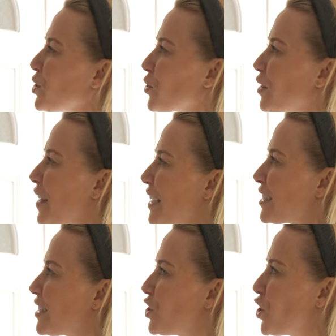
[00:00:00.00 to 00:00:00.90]
not sure if
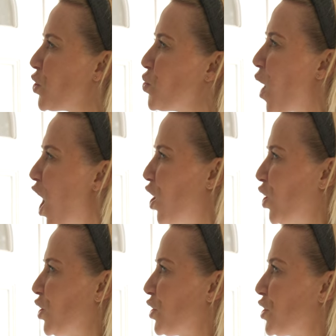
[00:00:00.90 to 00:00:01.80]
that's too
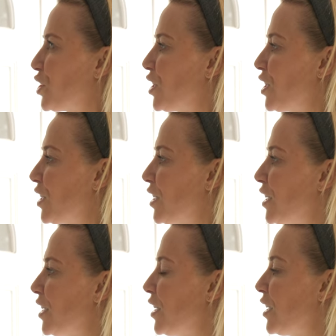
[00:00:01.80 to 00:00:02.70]
harsh. Okay,
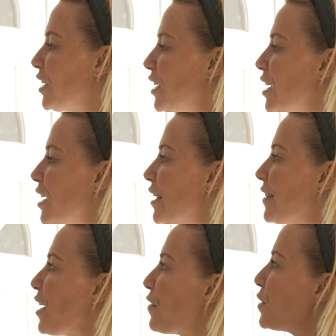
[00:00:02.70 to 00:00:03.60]
or...
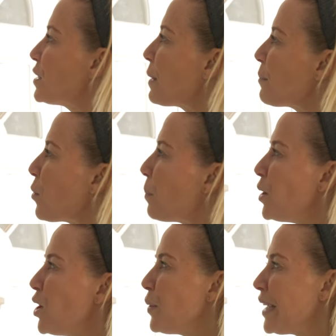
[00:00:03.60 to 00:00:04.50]
That feels a bit more
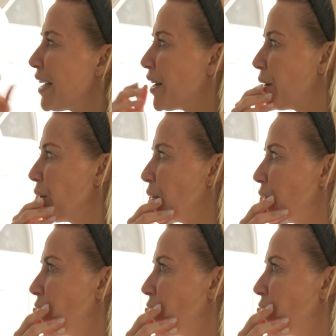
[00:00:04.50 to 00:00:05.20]
bluey, though.